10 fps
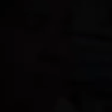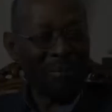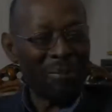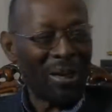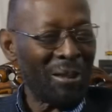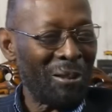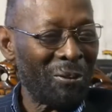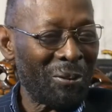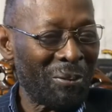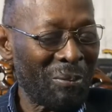And Marley
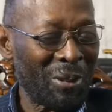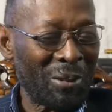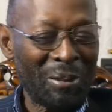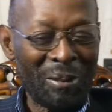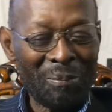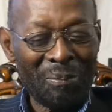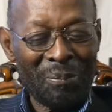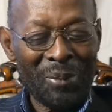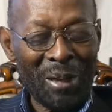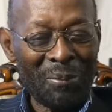Lou was the
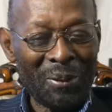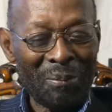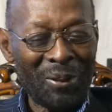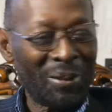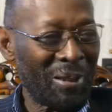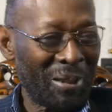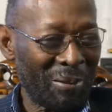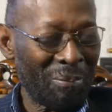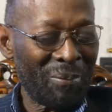prime, was the